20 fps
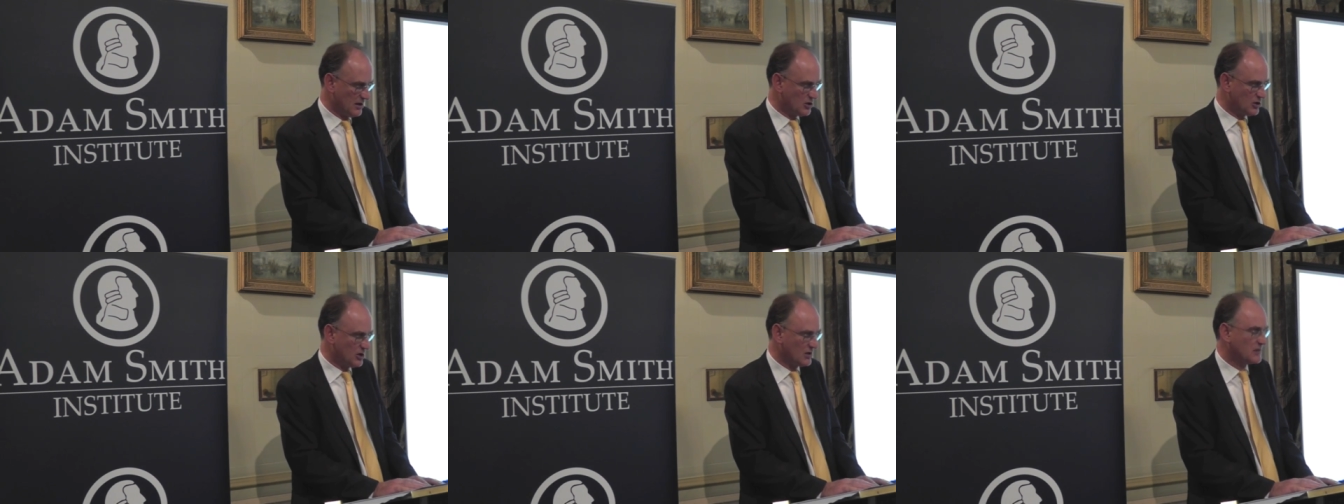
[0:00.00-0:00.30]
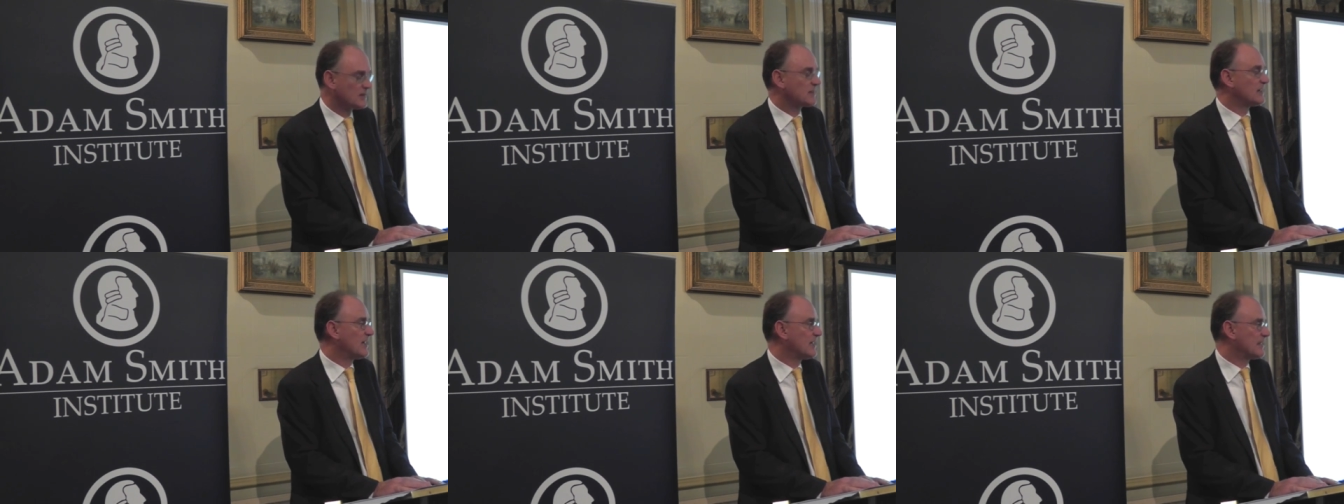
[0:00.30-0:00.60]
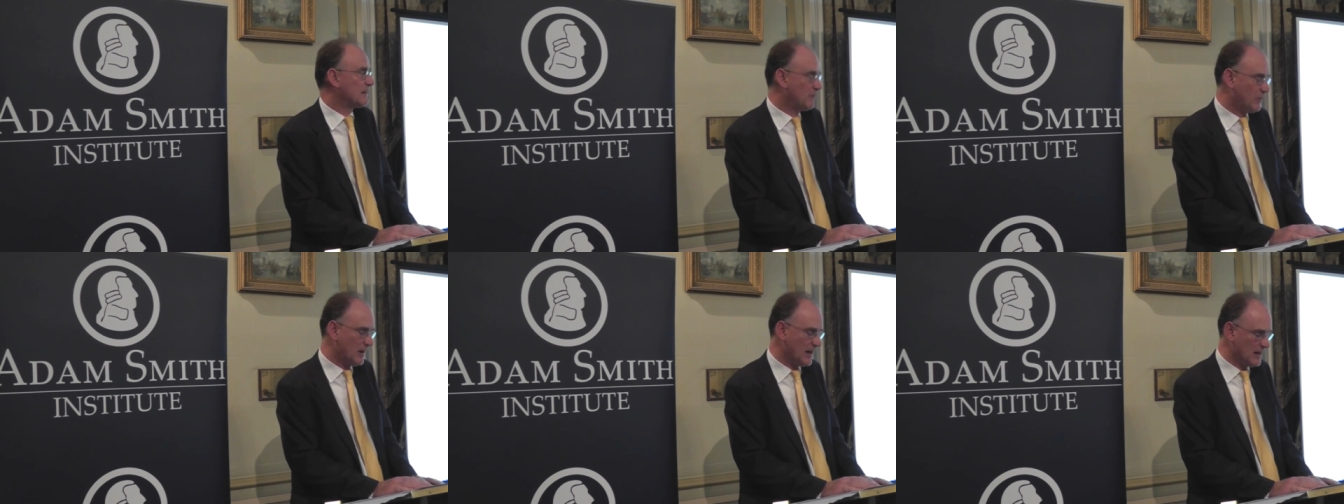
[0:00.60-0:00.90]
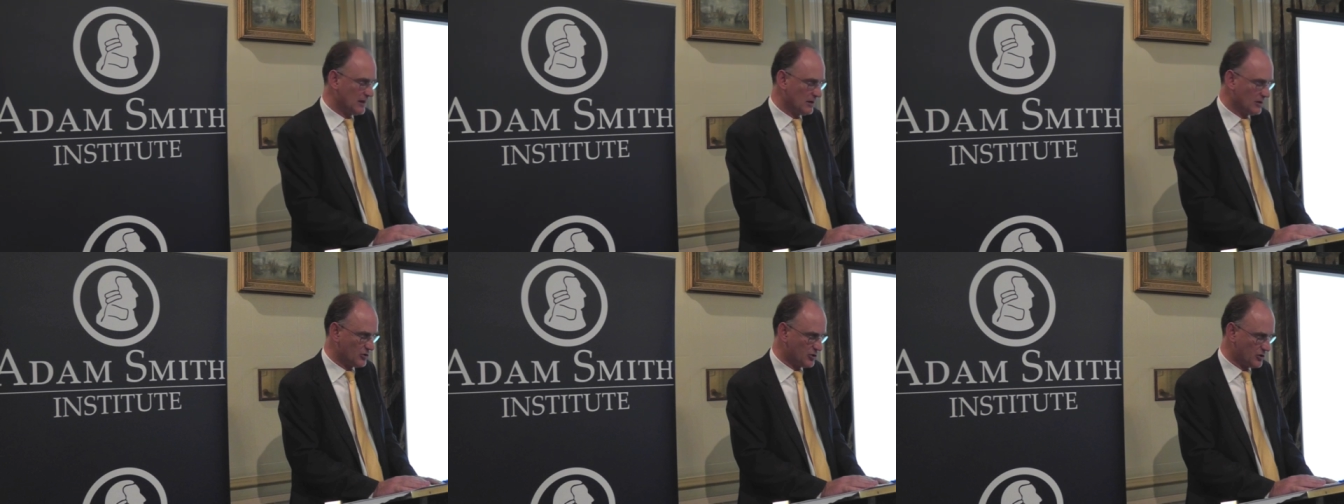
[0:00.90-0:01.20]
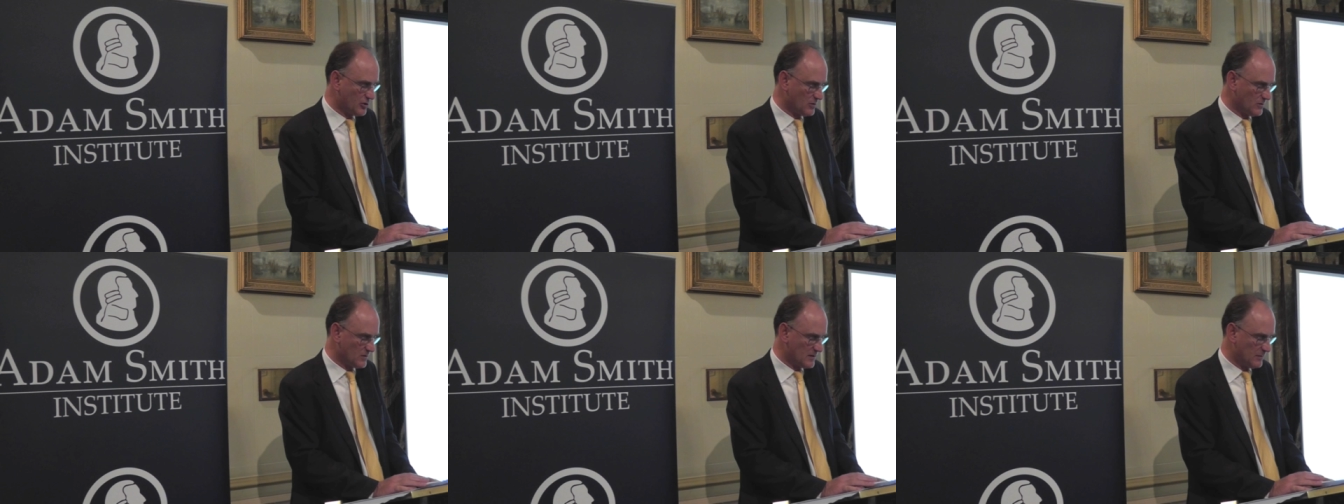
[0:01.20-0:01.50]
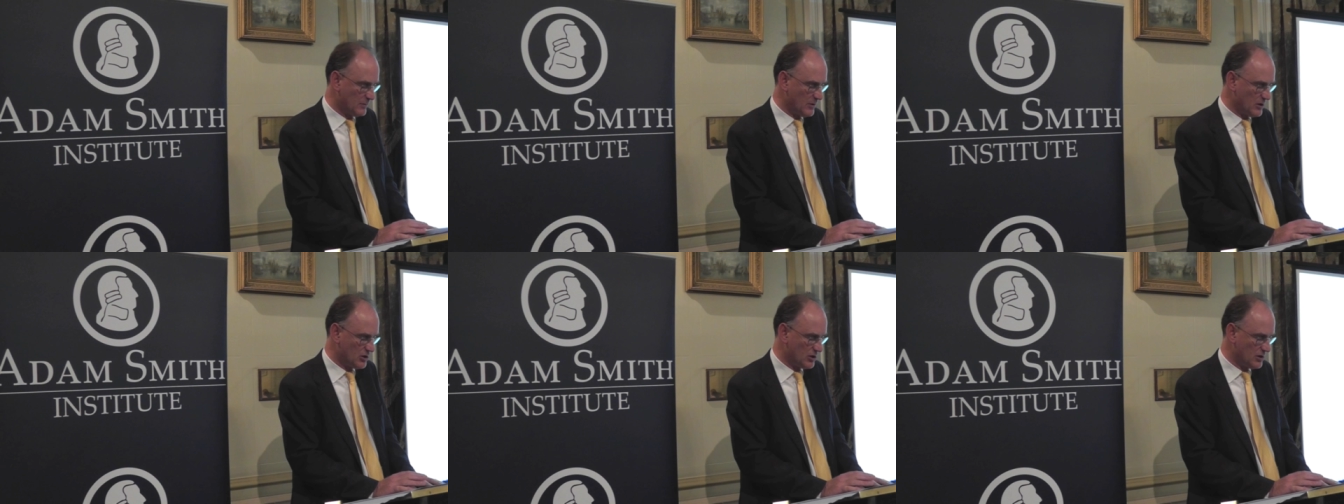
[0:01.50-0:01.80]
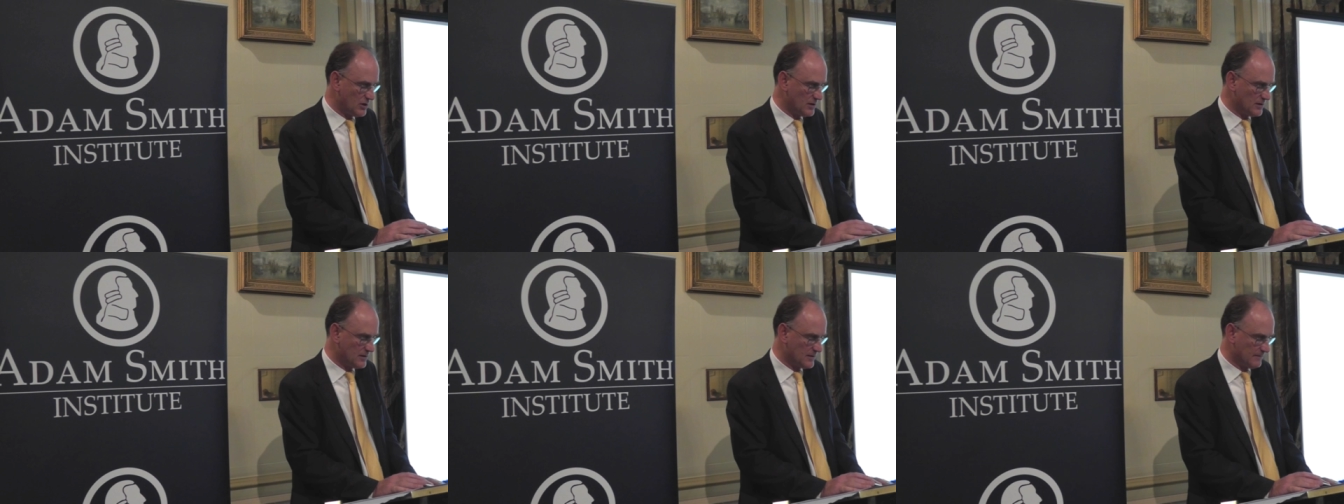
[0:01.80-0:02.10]
just like biological
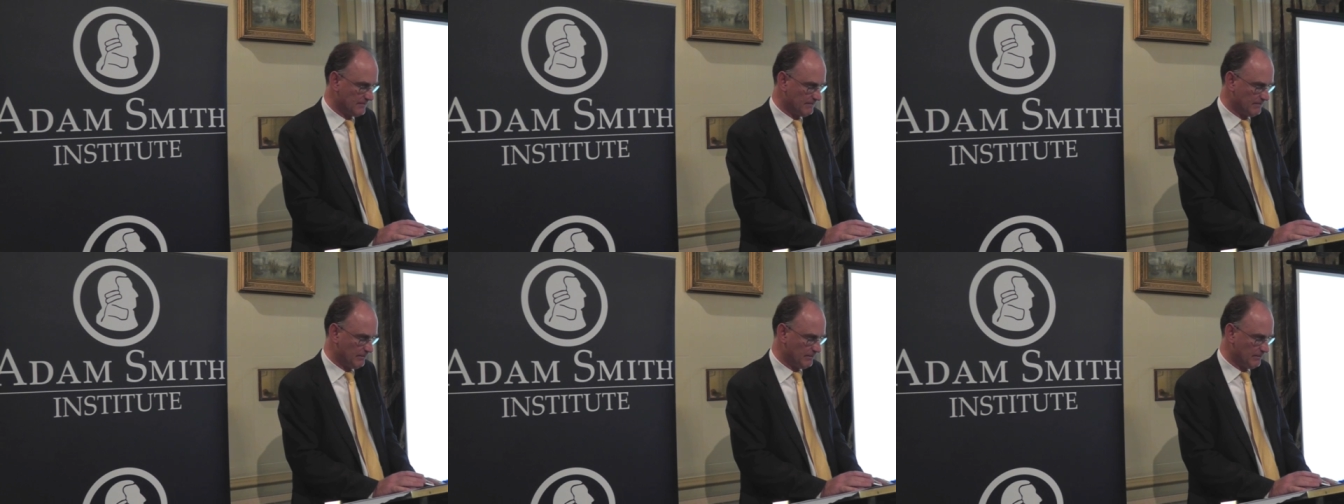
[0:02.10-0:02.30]
species.